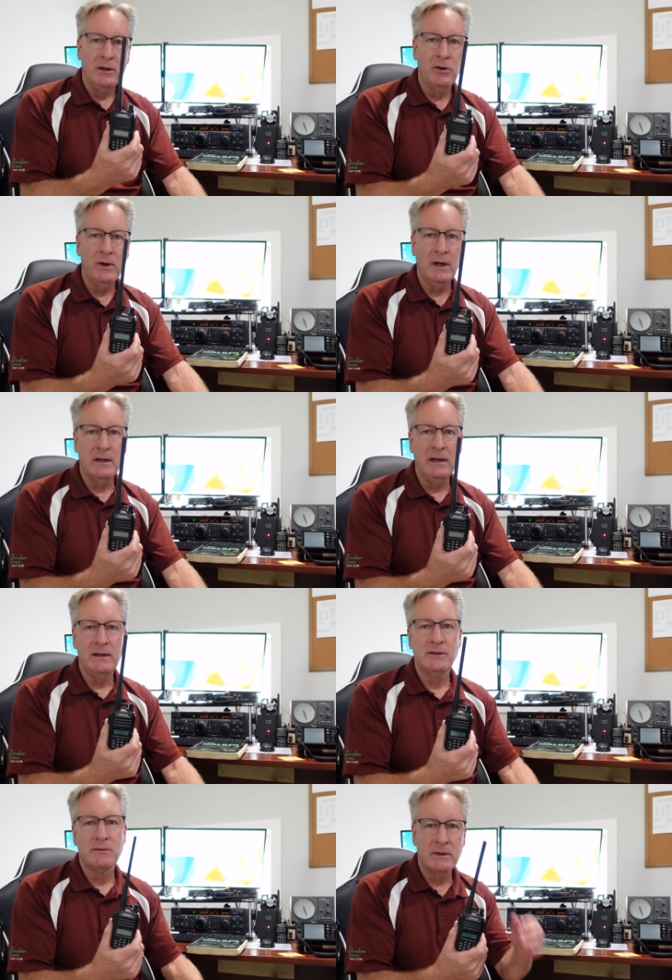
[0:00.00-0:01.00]
You get
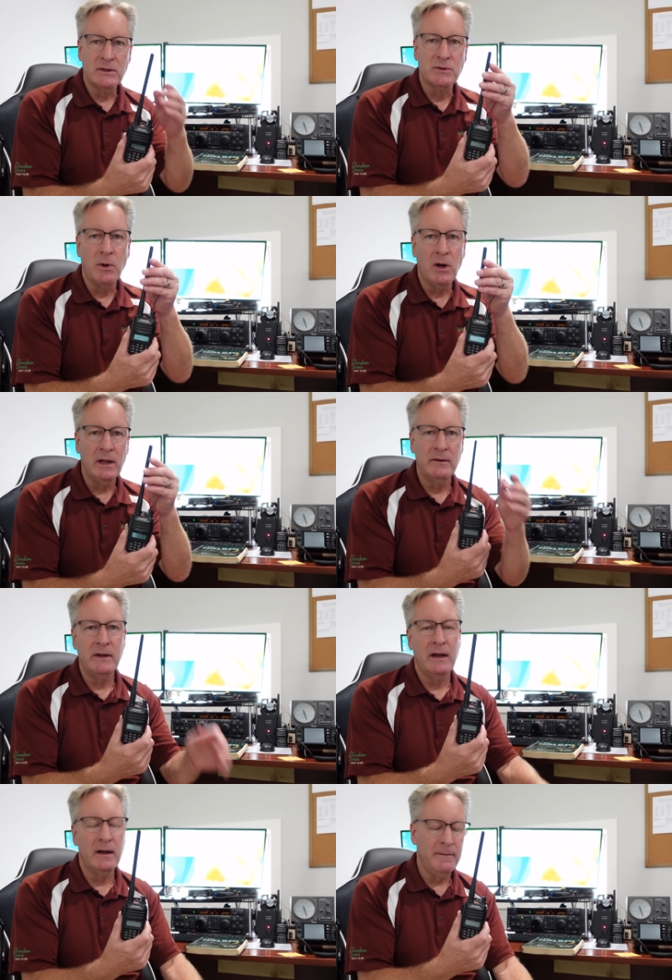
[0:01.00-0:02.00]
these with the small
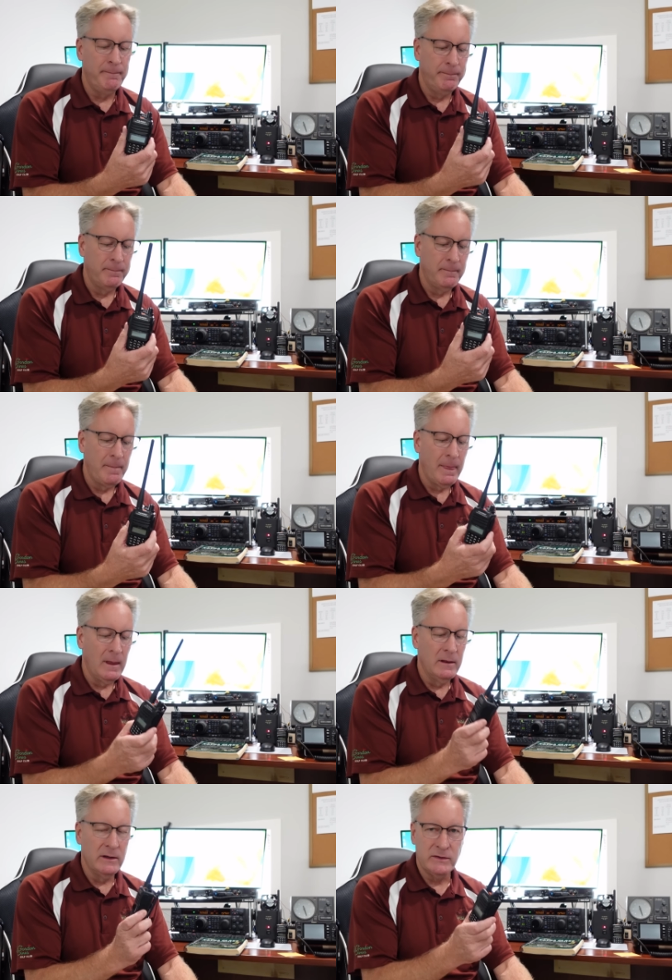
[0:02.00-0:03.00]
antenna.
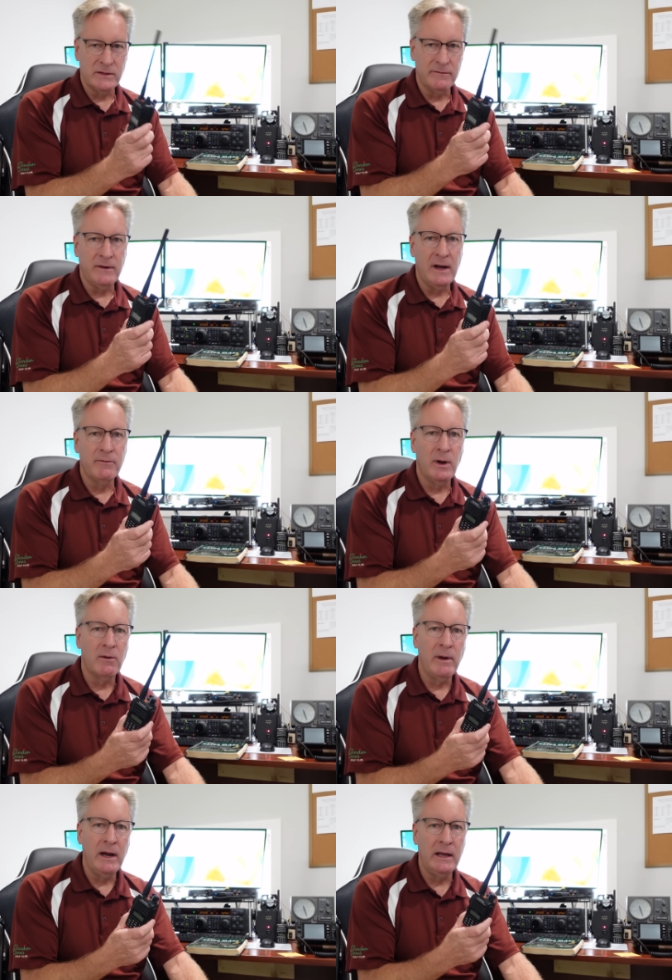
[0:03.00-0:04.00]
This is a
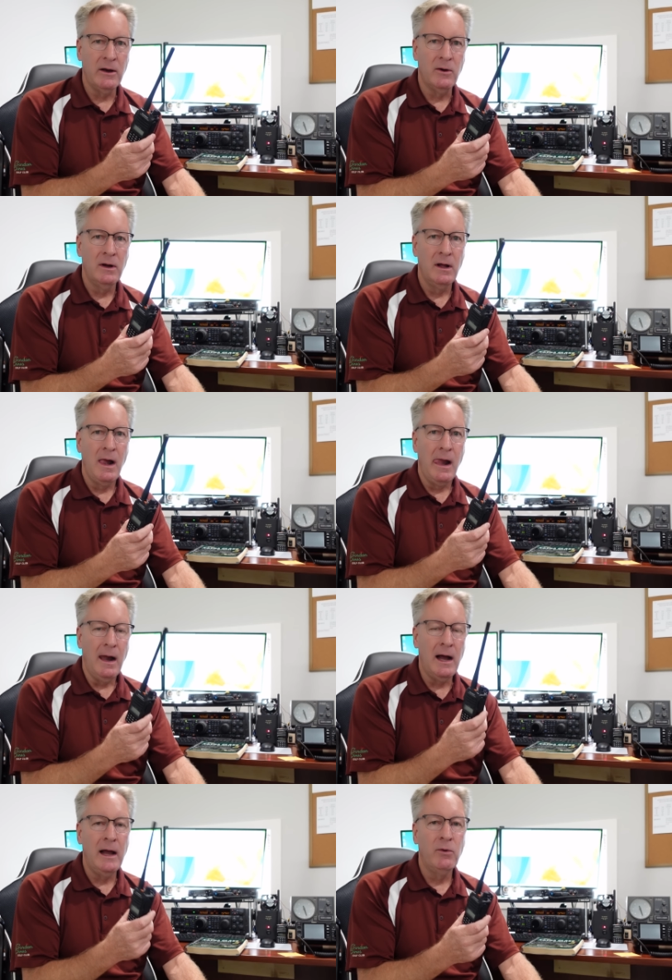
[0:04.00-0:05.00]
5-watt radio.
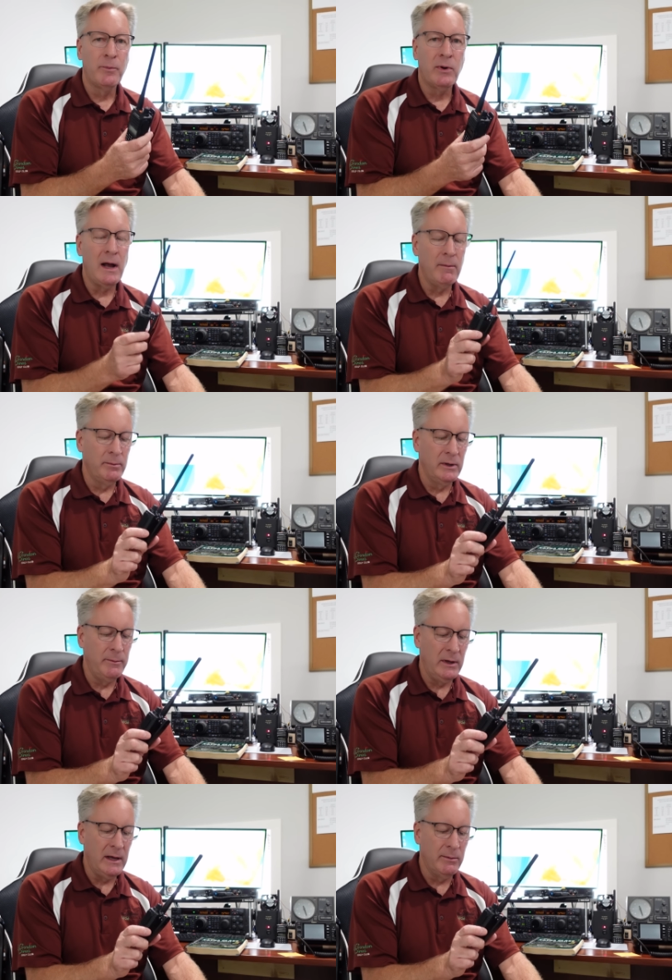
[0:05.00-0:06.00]
I will probably
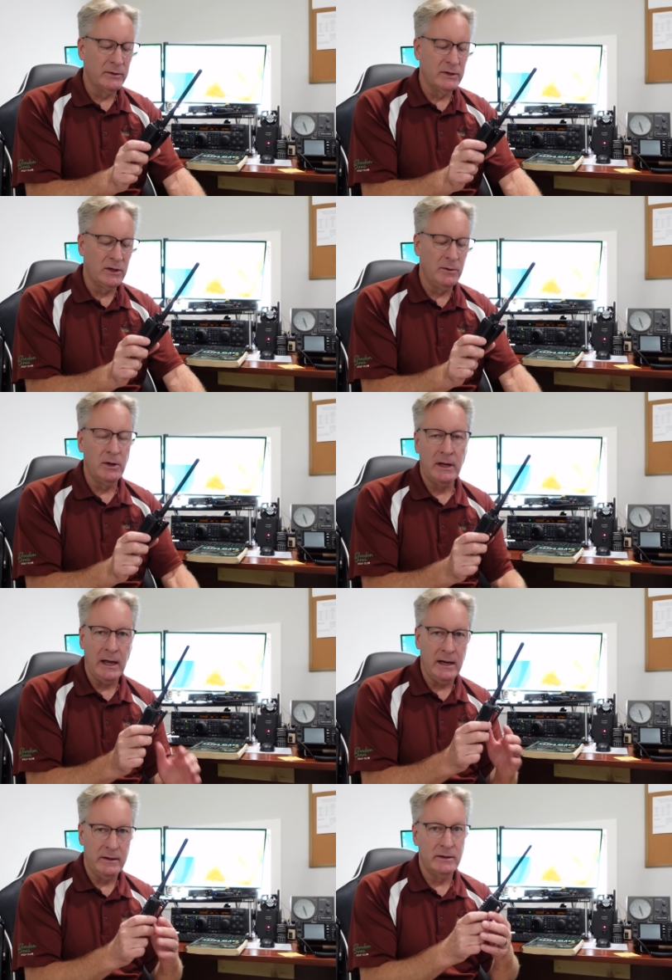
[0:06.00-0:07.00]
be able to
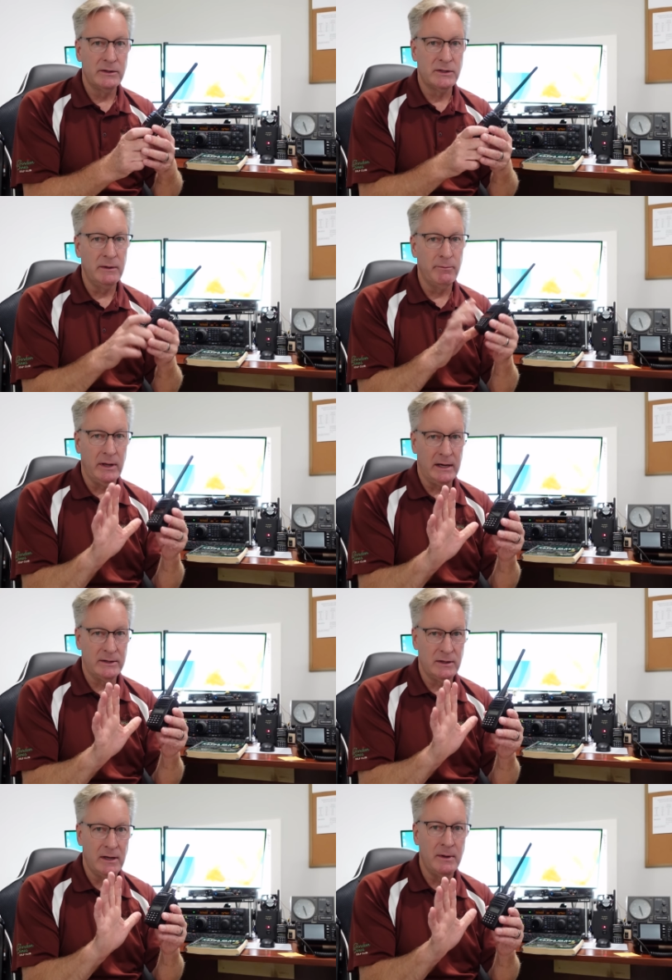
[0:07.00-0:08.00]
communicate
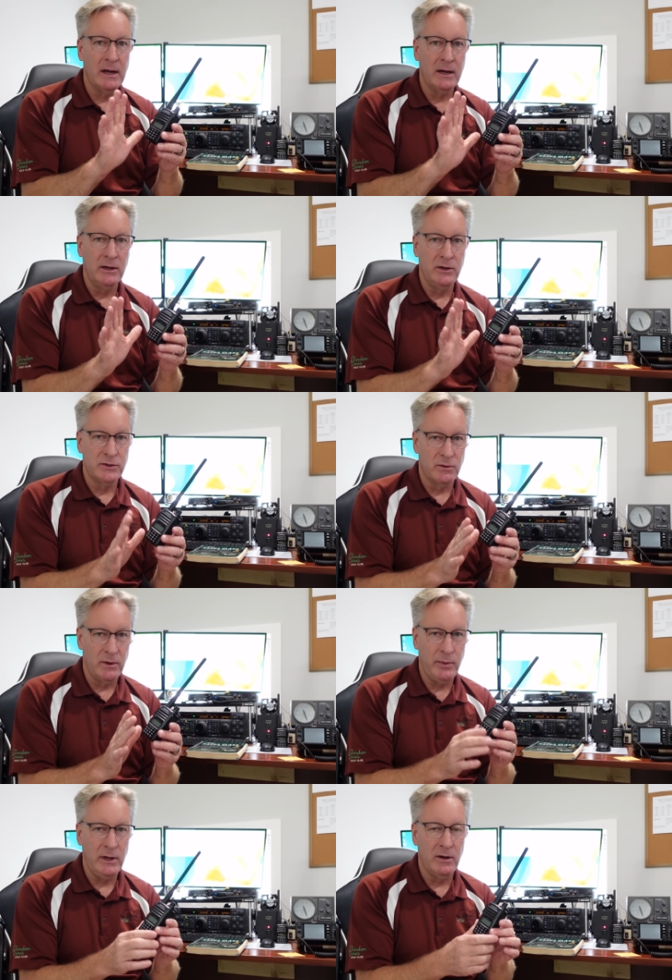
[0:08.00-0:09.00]
simplex. I'm not going to use a
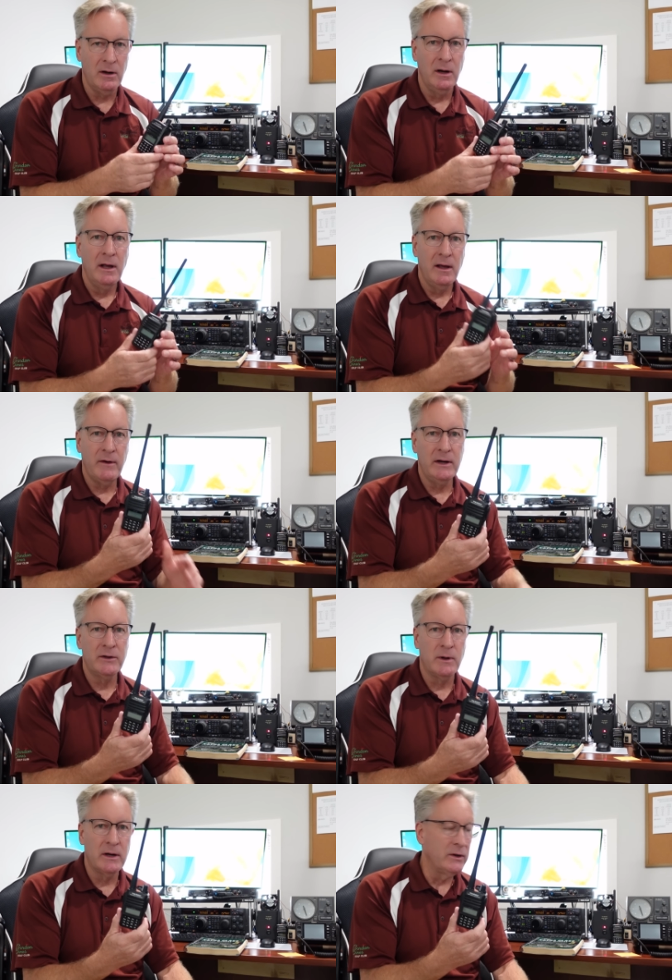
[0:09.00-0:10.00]
repeater. If I
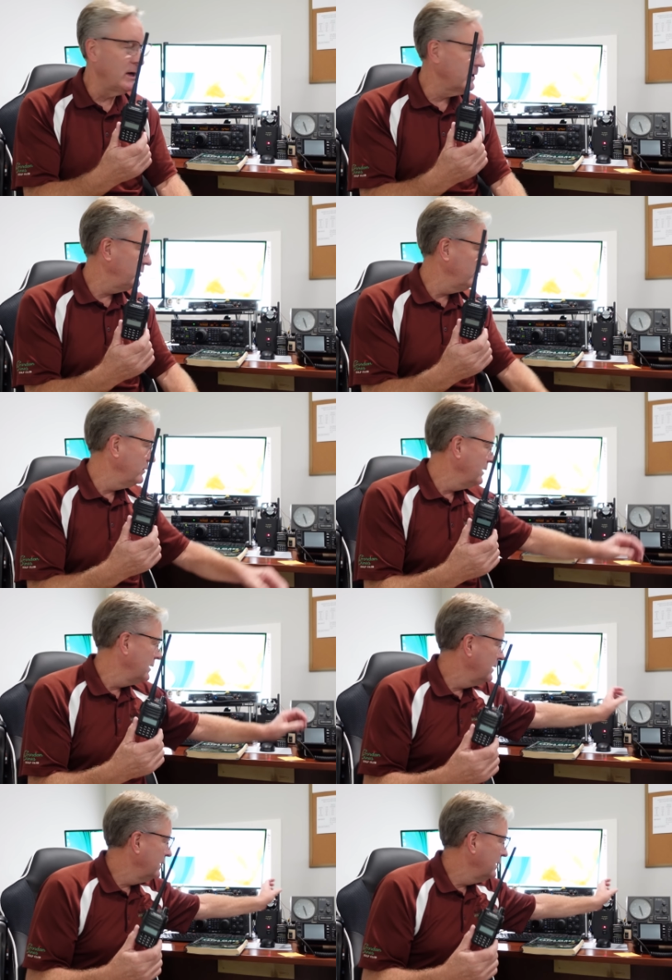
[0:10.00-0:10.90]
just want to talk to